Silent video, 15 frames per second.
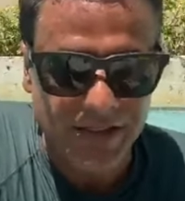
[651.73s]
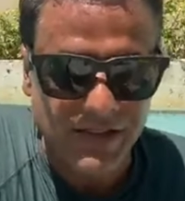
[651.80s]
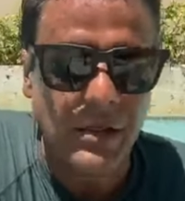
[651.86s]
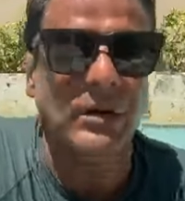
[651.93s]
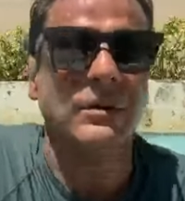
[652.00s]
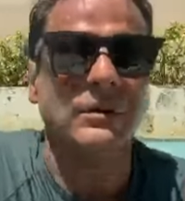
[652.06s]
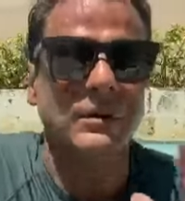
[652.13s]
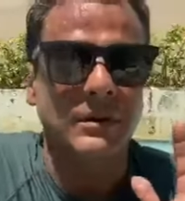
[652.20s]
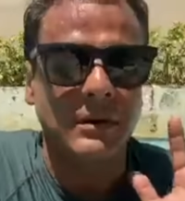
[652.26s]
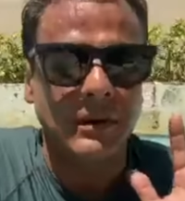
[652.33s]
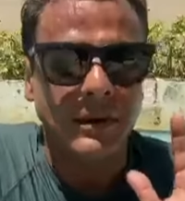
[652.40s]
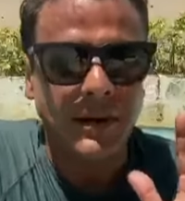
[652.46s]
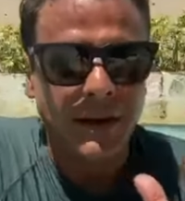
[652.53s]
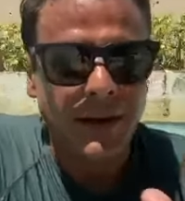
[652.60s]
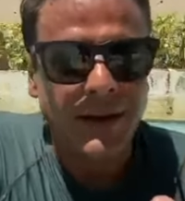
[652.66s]
So
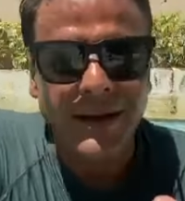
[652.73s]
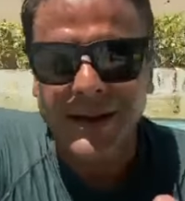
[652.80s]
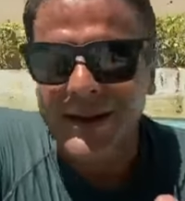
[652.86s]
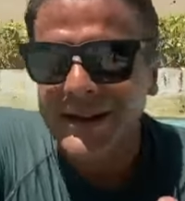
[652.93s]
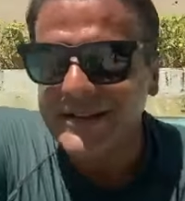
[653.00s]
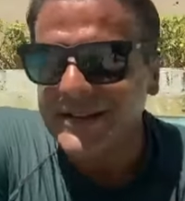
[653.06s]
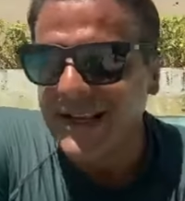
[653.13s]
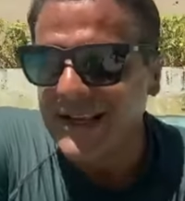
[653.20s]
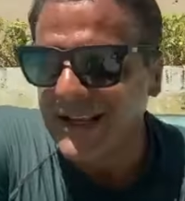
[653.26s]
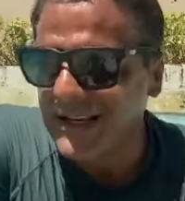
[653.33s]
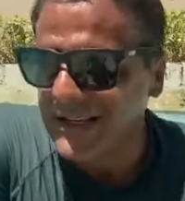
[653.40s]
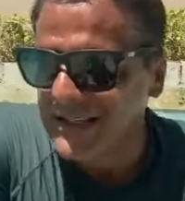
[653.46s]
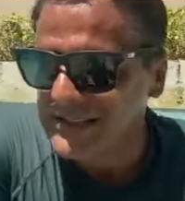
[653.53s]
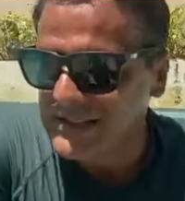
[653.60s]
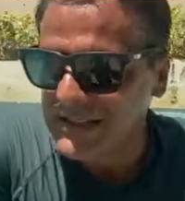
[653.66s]
take it
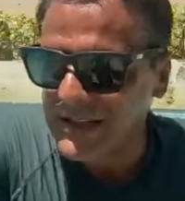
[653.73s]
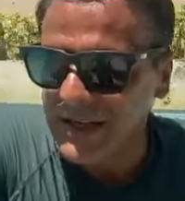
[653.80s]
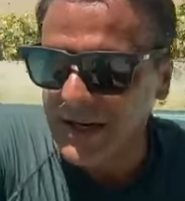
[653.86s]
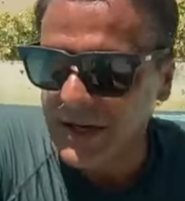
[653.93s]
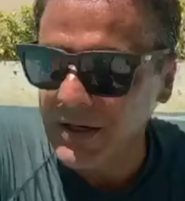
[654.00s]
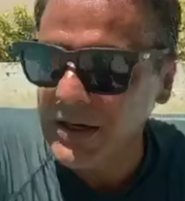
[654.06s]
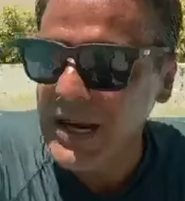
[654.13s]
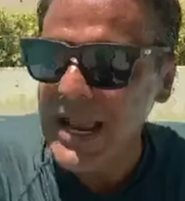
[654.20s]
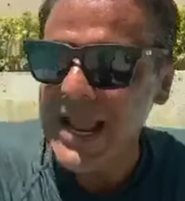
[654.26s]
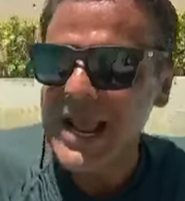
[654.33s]
easy there.